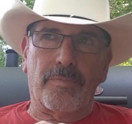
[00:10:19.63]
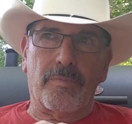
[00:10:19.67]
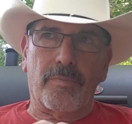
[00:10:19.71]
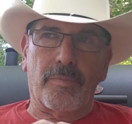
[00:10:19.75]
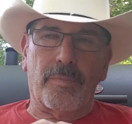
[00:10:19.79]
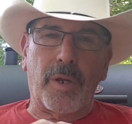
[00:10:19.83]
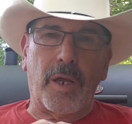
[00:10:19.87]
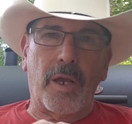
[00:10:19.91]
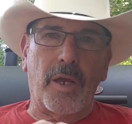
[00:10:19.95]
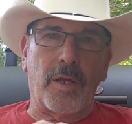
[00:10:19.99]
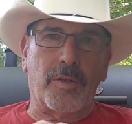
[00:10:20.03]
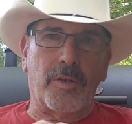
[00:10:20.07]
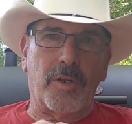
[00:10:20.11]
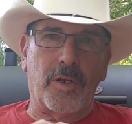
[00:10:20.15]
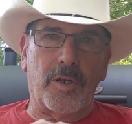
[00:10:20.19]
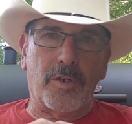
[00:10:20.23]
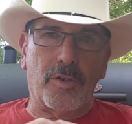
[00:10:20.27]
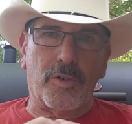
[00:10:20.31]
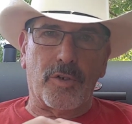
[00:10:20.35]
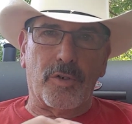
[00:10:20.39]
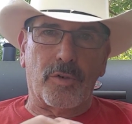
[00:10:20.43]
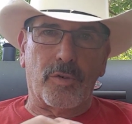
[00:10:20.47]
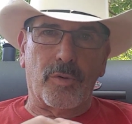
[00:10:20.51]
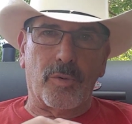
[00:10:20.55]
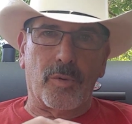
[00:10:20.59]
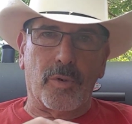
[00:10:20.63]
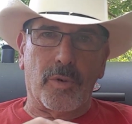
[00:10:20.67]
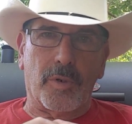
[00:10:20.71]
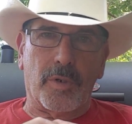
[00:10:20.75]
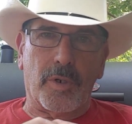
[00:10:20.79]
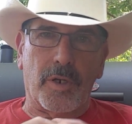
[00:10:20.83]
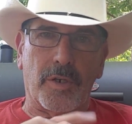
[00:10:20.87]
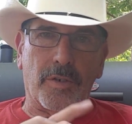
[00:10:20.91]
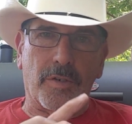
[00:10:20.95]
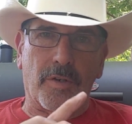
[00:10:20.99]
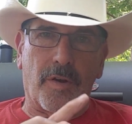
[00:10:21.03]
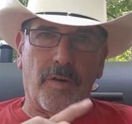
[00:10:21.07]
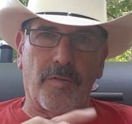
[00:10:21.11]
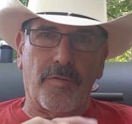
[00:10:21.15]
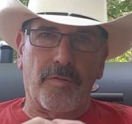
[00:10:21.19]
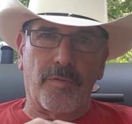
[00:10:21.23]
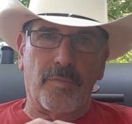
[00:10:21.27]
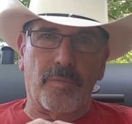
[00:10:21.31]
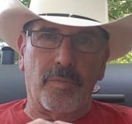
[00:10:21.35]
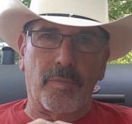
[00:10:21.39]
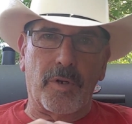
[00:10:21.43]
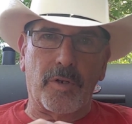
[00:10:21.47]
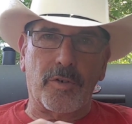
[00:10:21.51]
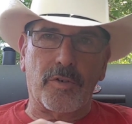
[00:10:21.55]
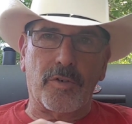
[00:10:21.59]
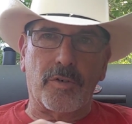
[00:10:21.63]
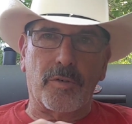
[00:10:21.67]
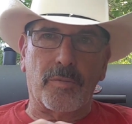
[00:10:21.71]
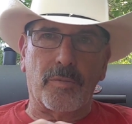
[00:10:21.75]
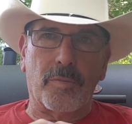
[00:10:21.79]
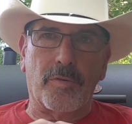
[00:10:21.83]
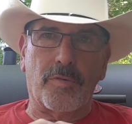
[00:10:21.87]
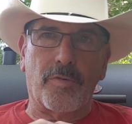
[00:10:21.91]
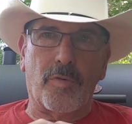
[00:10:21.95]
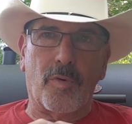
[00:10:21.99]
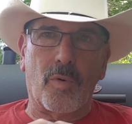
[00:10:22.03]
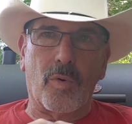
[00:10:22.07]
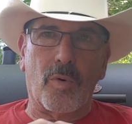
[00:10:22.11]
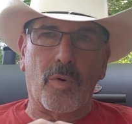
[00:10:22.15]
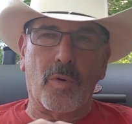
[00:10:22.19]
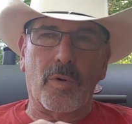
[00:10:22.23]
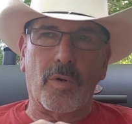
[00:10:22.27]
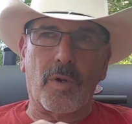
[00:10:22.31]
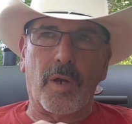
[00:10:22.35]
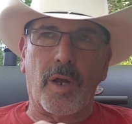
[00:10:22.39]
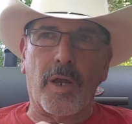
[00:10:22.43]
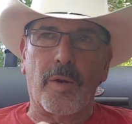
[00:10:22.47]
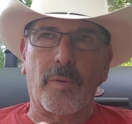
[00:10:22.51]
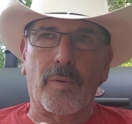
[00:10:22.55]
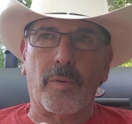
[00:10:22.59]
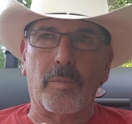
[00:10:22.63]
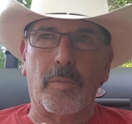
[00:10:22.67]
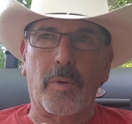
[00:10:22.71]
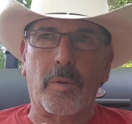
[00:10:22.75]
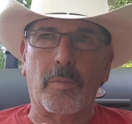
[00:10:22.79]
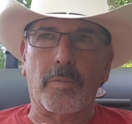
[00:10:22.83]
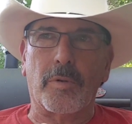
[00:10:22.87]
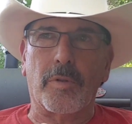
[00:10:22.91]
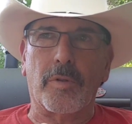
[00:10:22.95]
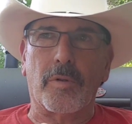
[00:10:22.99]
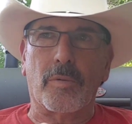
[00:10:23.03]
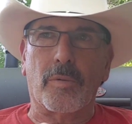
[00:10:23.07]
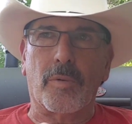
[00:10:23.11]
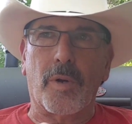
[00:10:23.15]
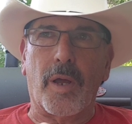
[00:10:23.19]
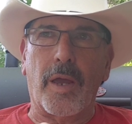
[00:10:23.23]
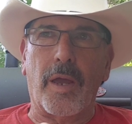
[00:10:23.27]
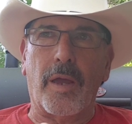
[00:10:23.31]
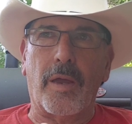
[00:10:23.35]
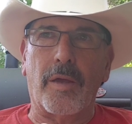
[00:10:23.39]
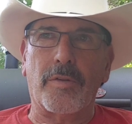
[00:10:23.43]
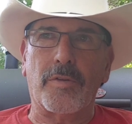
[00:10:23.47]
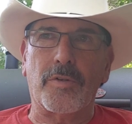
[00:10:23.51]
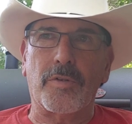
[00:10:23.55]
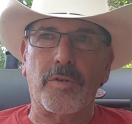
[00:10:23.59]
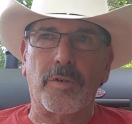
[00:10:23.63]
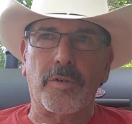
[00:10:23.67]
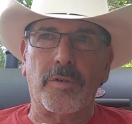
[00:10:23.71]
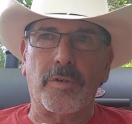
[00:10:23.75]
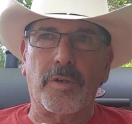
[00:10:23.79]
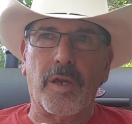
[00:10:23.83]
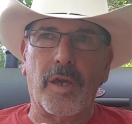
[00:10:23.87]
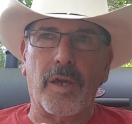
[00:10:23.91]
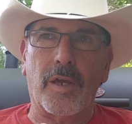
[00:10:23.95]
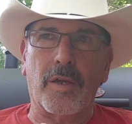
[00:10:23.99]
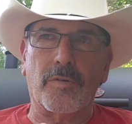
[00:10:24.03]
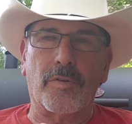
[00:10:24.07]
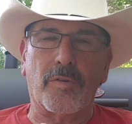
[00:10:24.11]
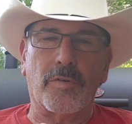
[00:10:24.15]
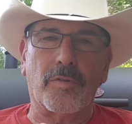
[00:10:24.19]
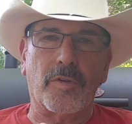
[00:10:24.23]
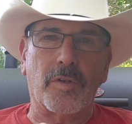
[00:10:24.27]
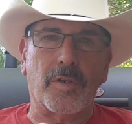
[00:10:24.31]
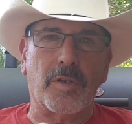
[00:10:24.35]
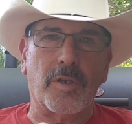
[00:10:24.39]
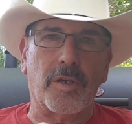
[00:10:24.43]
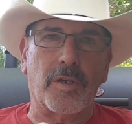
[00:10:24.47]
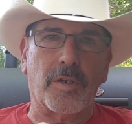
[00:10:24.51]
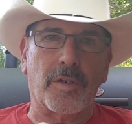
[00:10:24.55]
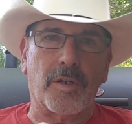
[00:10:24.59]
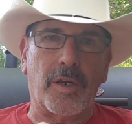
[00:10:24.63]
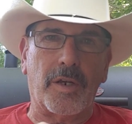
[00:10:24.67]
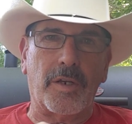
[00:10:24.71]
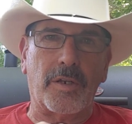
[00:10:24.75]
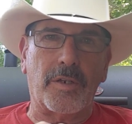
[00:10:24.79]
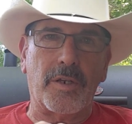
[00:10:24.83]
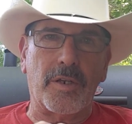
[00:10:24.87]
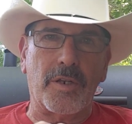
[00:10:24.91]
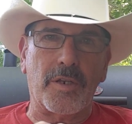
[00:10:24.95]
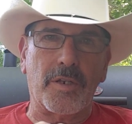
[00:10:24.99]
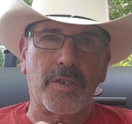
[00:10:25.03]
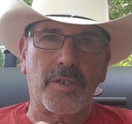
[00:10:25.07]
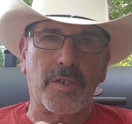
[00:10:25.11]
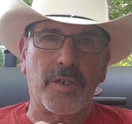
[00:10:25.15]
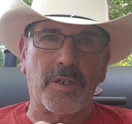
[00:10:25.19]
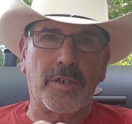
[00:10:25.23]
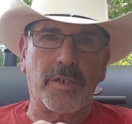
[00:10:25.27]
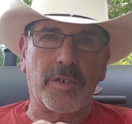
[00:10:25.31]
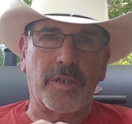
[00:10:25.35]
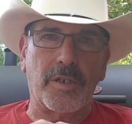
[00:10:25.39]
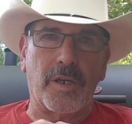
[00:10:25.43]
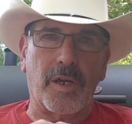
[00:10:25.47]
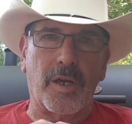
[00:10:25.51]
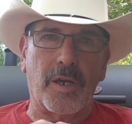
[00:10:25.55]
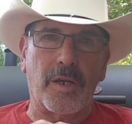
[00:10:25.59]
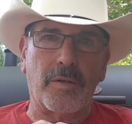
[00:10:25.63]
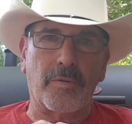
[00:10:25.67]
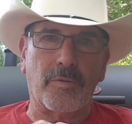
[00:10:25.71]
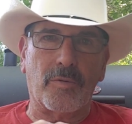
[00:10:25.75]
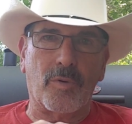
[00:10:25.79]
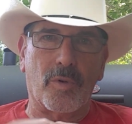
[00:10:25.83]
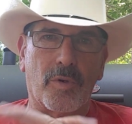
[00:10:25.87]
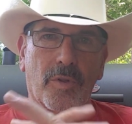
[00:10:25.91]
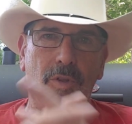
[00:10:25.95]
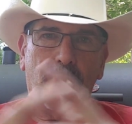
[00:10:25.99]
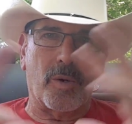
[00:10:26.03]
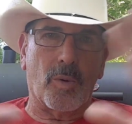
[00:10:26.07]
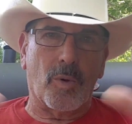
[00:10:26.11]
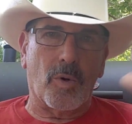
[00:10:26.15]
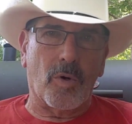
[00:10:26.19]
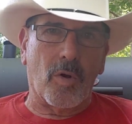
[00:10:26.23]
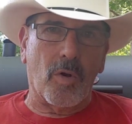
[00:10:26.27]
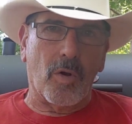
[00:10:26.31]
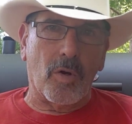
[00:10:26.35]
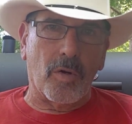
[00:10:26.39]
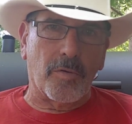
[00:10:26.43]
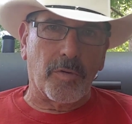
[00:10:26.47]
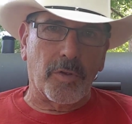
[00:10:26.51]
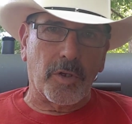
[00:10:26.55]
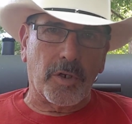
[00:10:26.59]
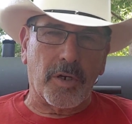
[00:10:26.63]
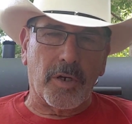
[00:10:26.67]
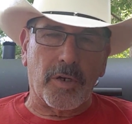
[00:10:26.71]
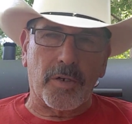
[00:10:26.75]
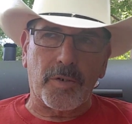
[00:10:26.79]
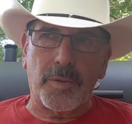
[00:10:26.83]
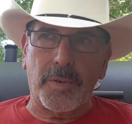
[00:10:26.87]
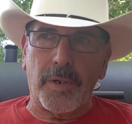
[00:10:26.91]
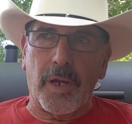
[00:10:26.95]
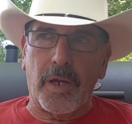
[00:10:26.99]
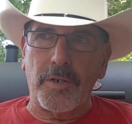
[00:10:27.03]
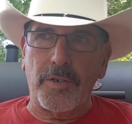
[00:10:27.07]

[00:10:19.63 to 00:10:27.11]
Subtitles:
Pay attention to it. As I've mentioned before, I remember the riots in Kansas City in 1968. Of course, they were all over the country.